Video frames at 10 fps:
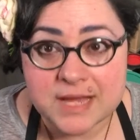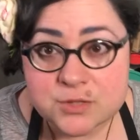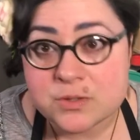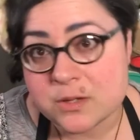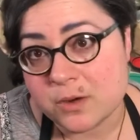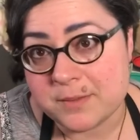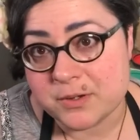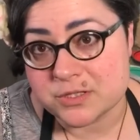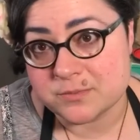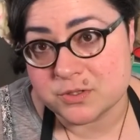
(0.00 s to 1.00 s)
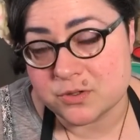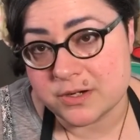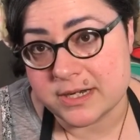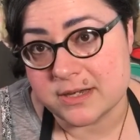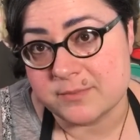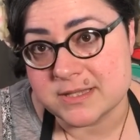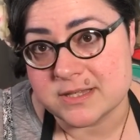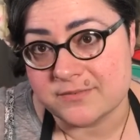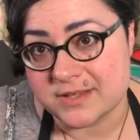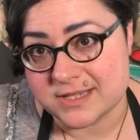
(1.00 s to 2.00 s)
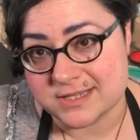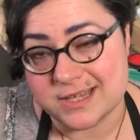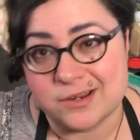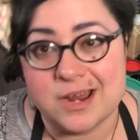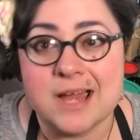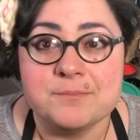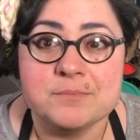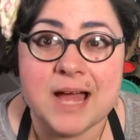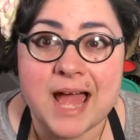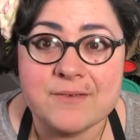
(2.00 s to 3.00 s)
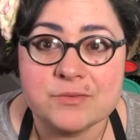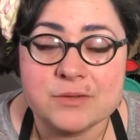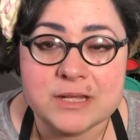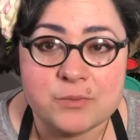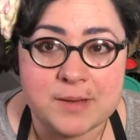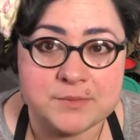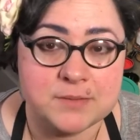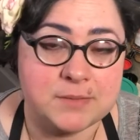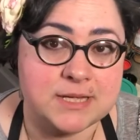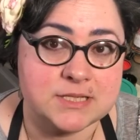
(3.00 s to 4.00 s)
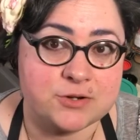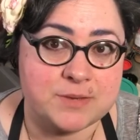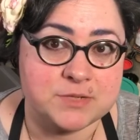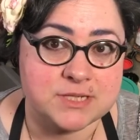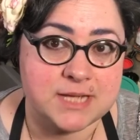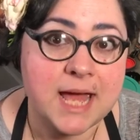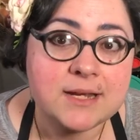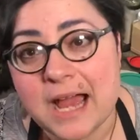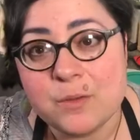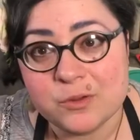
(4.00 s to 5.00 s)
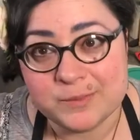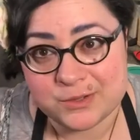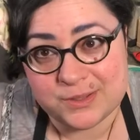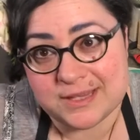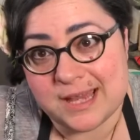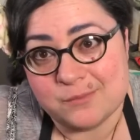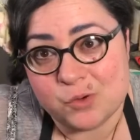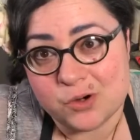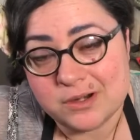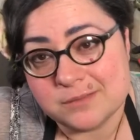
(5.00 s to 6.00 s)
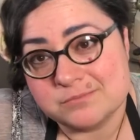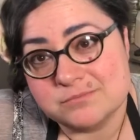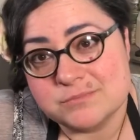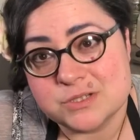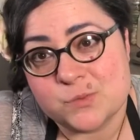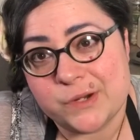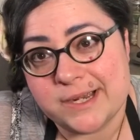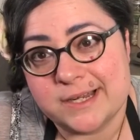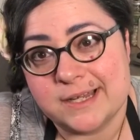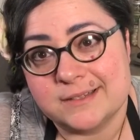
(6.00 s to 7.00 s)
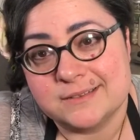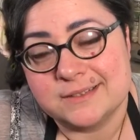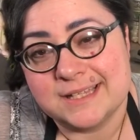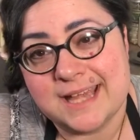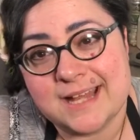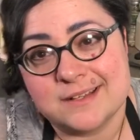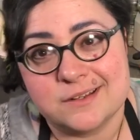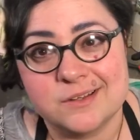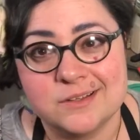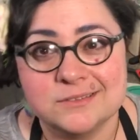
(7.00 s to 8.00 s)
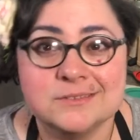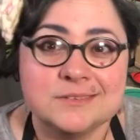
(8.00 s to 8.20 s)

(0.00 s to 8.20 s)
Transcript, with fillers: that's really where I post the majority of my stuff that isn't here. I, I haven't really ramped up my Instagram just yet. I will be doing that more. I'm just working on getting it all